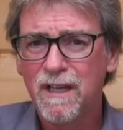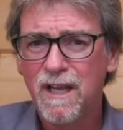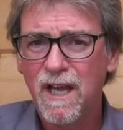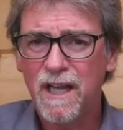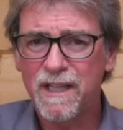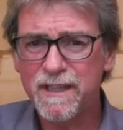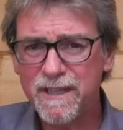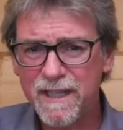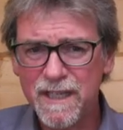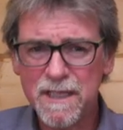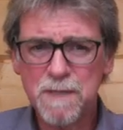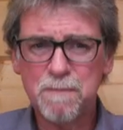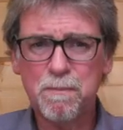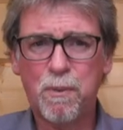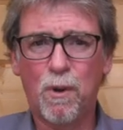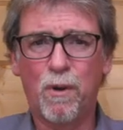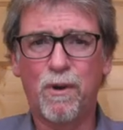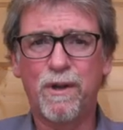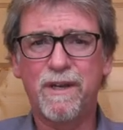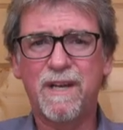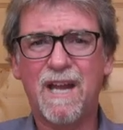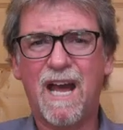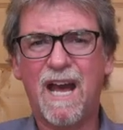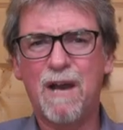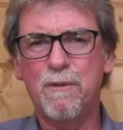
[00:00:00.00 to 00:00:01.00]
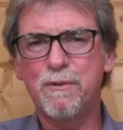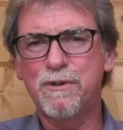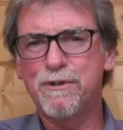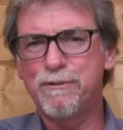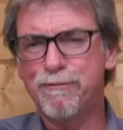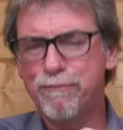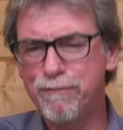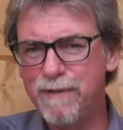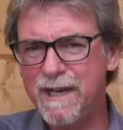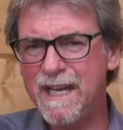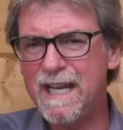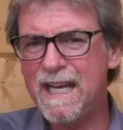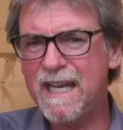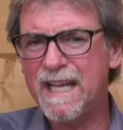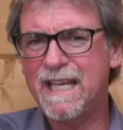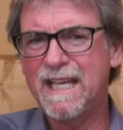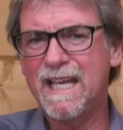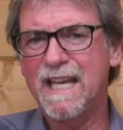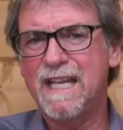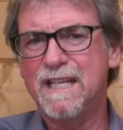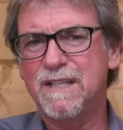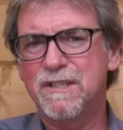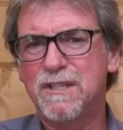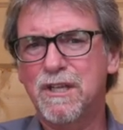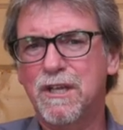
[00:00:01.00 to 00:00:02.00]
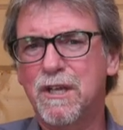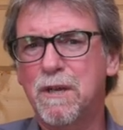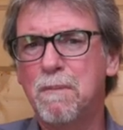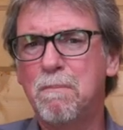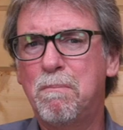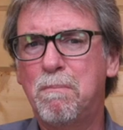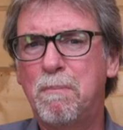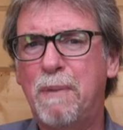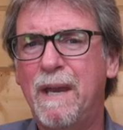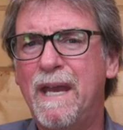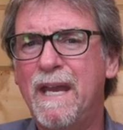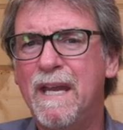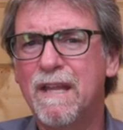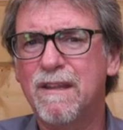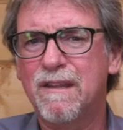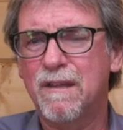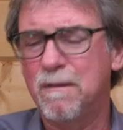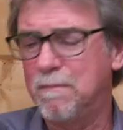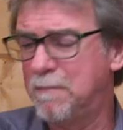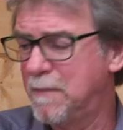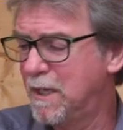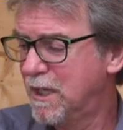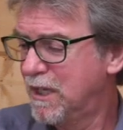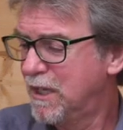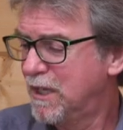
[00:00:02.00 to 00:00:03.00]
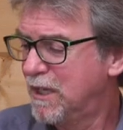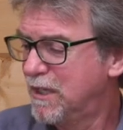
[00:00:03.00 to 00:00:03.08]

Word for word: At this point, I was really keen to compare them